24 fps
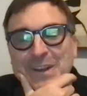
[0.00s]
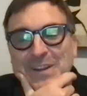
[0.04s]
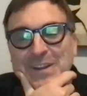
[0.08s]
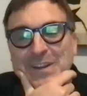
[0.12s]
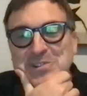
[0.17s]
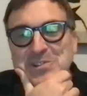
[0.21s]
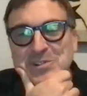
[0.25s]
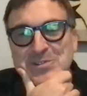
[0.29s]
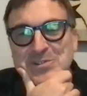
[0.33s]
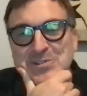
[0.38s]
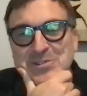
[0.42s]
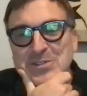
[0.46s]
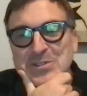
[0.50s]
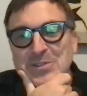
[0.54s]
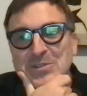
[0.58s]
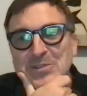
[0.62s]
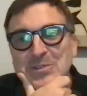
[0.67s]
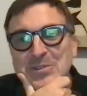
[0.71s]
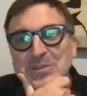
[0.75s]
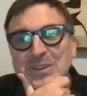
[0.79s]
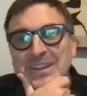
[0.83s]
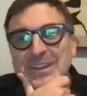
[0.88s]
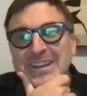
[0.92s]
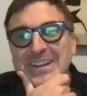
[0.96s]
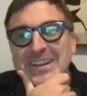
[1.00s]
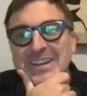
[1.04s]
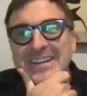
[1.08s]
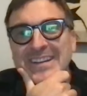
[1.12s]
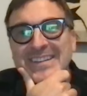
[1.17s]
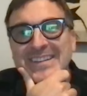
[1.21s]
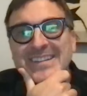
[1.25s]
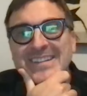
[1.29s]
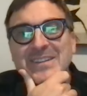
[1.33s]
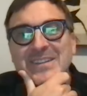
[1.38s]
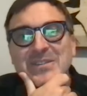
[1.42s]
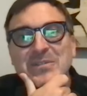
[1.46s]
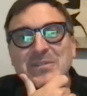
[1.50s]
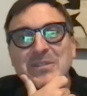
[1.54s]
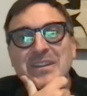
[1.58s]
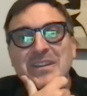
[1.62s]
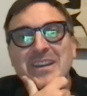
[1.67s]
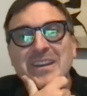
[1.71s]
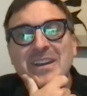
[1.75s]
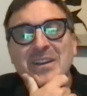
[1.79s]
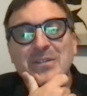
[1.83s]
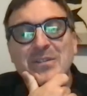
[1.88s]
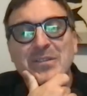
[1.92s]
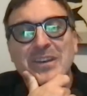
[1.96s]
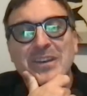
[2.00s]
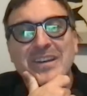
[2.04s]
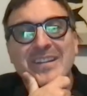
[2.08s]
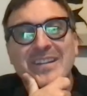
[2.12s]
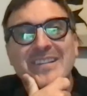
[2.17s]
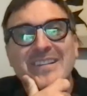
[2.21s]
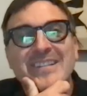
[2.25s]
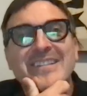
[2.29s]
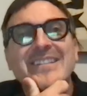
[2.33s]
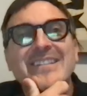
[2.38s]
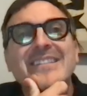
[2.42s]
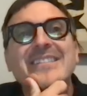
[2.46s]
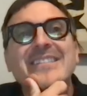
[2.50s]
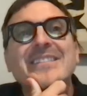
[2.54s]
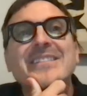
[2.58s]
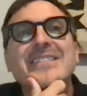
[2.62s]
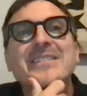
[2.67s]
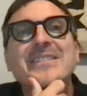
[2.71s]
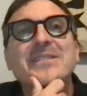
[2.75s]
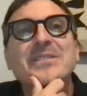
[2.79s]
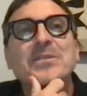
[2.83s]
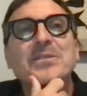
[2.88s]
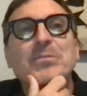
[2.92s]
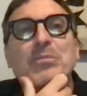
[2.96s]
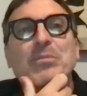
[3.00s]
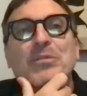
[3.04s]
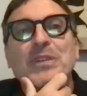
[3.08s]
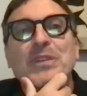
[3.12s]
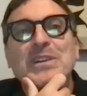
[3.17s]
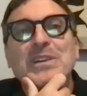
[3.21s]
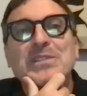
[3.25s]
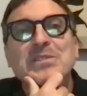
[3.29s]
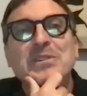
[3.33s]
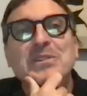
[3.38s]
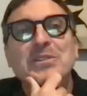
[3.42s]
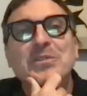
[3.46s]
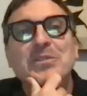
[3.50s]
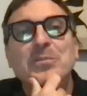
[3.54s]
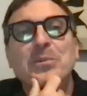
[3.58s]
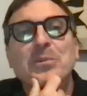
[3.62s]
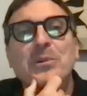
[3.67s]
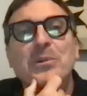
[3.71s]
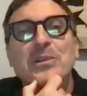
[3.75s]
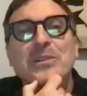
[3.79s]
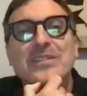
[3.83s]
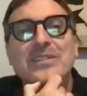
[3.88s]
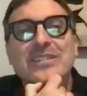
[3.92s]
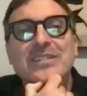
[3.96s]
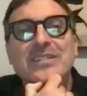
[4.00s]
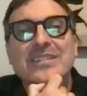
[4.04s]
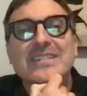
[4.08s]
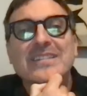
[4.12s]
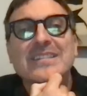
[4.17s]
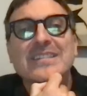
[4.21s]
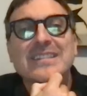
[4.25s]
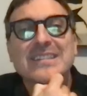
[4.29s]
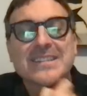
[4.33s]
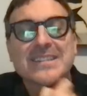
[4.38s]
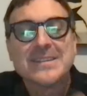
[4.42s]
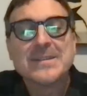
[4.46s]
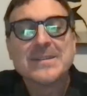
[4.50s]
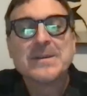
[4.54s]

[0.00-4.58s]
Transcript: adventures through the NFL, through the professional sports.